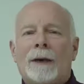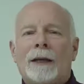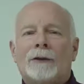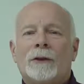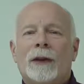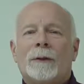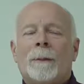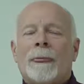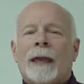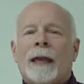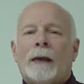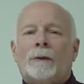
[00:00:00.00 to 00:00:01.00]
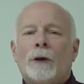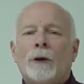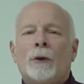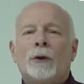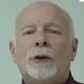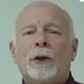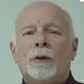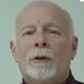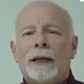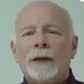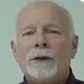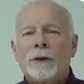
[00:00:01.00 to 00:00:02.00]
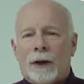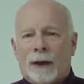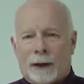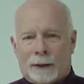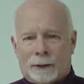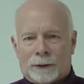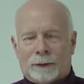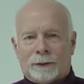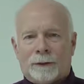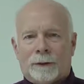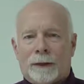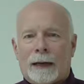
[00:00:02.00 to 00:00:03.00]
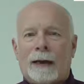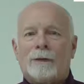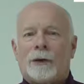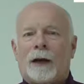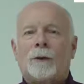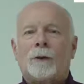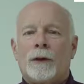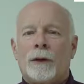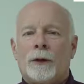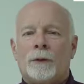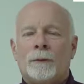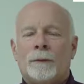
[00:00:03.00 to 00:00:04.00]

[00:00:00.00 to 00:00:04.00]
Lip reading: But he said, if you will do these things that I've shared with you,